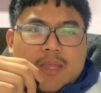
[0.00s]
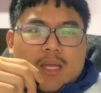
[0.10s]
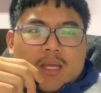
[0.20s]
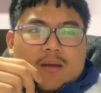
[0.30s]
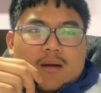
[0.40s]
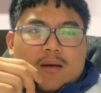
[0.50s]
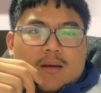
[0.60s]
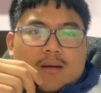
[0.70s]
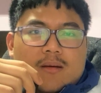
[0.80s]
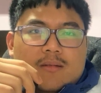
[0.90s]

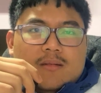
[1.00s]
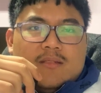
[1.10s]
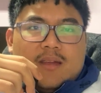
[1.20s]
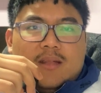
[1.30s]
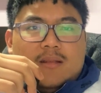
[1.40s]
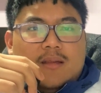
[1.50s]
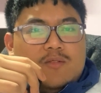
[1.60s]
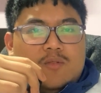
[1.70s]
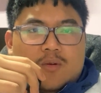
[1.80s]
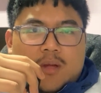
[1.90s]
The site, there's
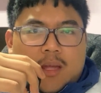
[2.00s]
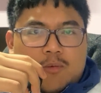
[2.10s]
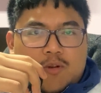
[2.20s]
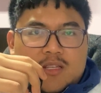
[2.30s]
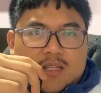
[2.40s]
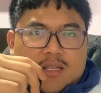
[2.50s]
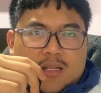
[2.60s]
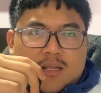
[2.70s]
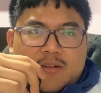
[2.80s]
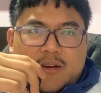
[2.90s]
no hemorrhaging,
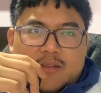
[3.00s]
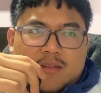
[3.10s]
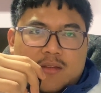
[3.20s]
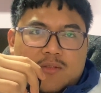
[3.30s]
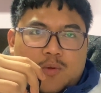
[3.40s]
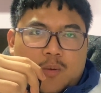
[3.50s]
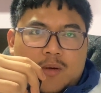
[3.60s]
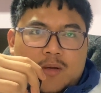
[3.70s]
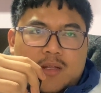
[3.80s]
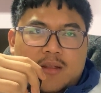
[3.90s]
the dressing is
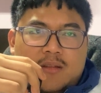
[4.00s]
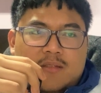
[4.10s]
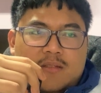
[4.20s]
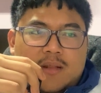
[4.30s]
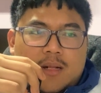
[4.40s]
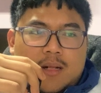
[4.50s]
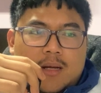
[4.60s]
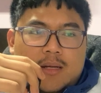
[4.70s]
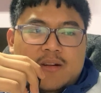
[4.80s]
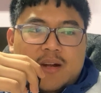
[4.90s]
normal, it is
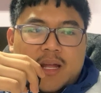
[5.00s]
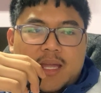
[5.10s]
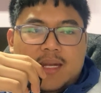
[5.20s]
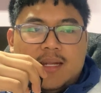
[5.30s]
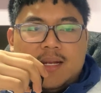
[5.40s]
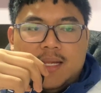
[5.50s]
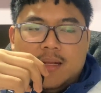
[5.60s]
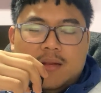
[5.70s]
dry and clean.